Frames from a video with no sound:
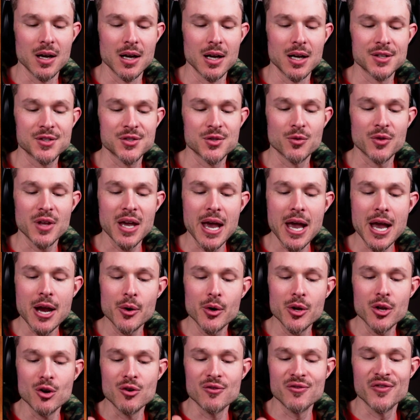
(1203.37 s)
So the
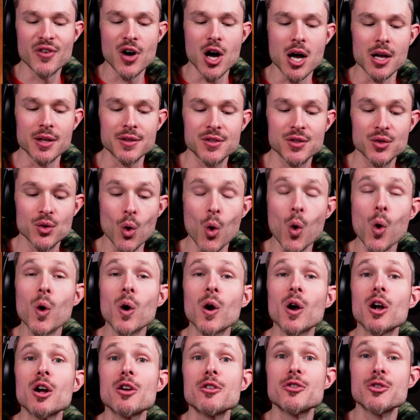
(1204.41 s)
Hierophant,
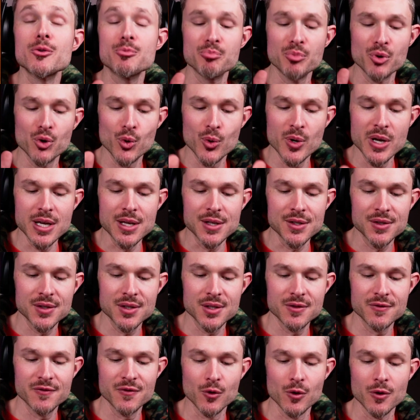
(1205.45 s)
or the
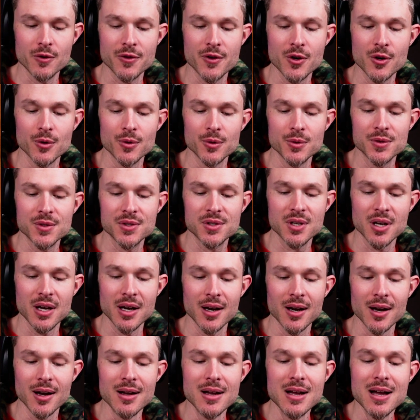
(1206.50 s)
priest, for those
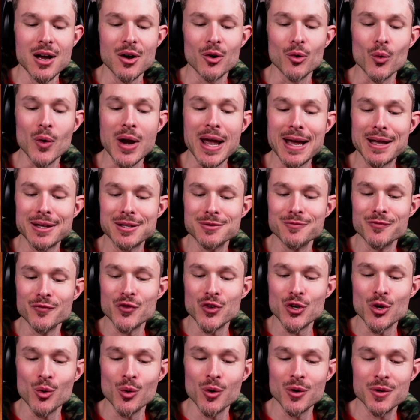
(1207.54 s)
random
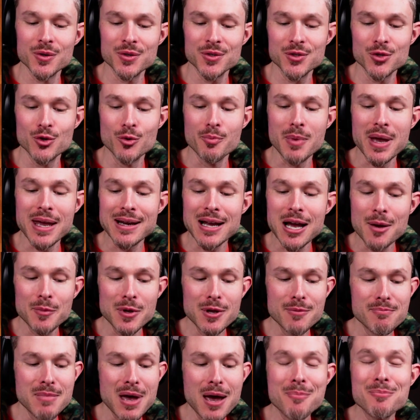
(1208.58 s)
viewers who may not be
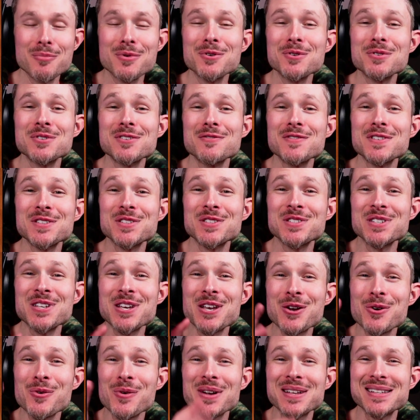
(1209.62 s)
members of a
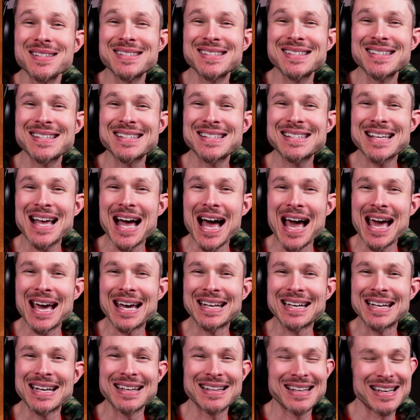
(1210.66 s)
secret
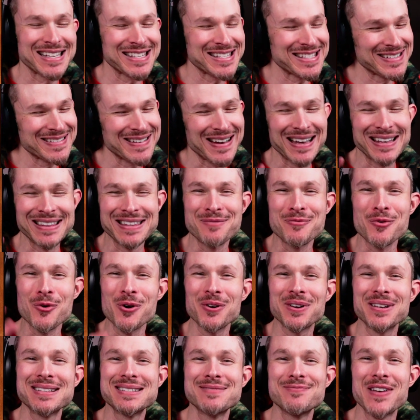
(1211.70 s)
society. That's right, the more
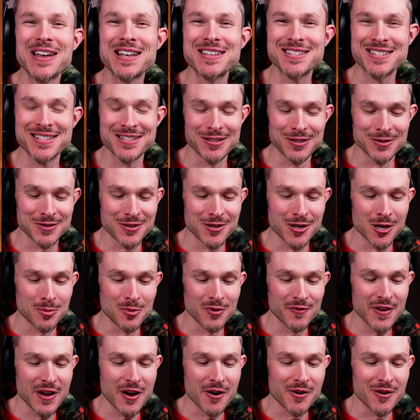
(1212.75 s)
conventional term
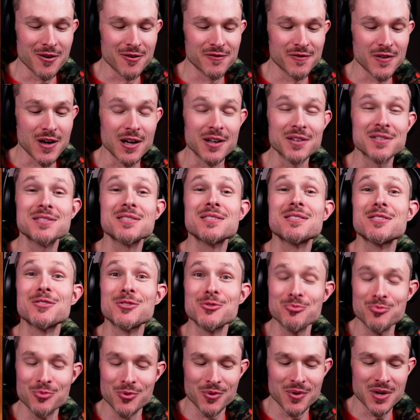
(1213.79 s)
of Hierophant, the
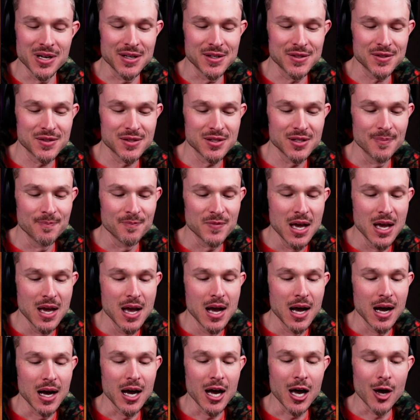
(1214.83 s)
priest.
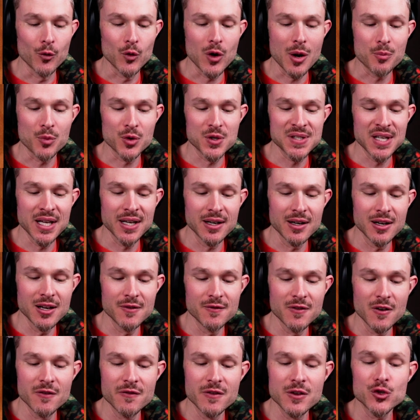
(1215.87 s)
Representative
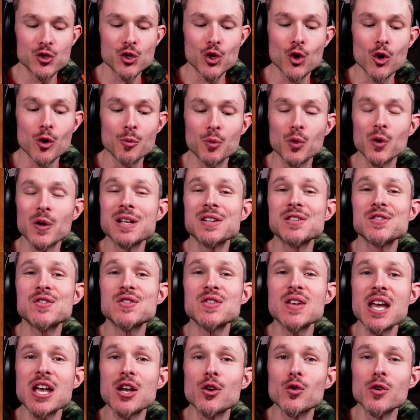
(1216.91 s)
of interpreting
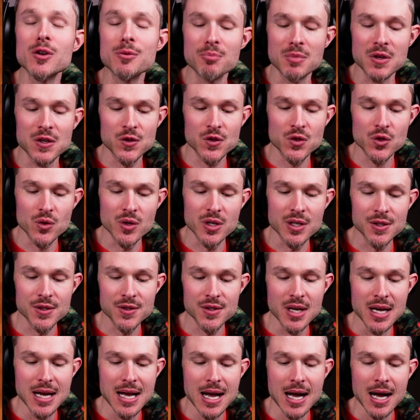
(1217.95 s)
sacred mysteries
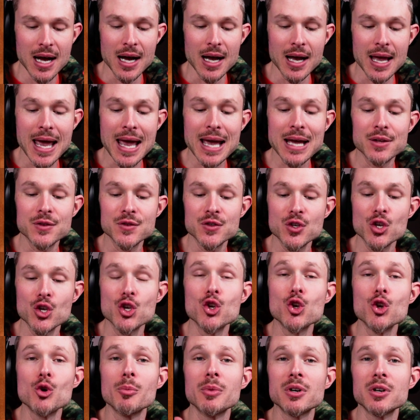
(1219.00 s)
and
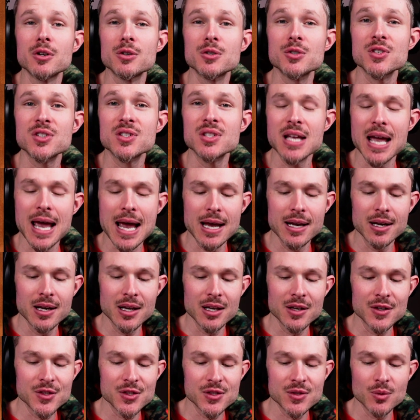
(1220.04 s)
human understanding,
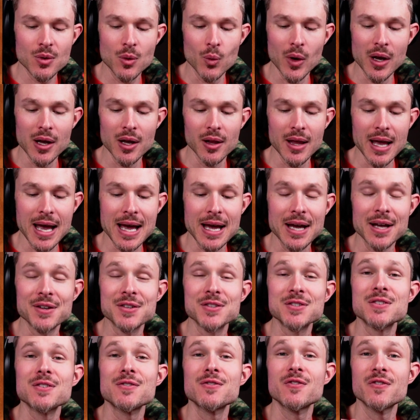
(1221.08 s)
as well
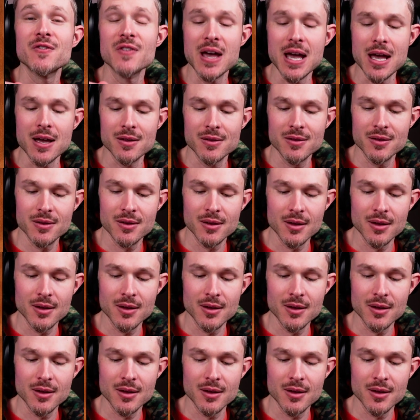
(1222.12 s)
as faith.